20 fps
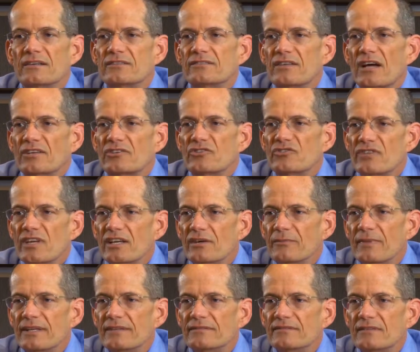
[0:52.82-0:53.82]
Dr.
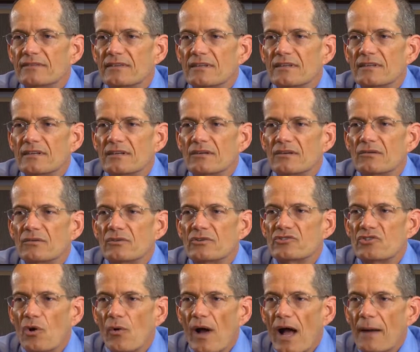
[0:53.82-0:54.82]
Siegelman, we're
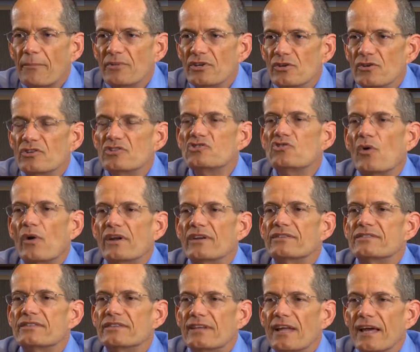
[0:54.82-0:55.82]
so happy you can join
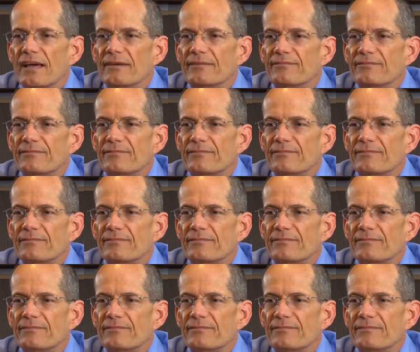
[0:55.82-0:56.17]
us today.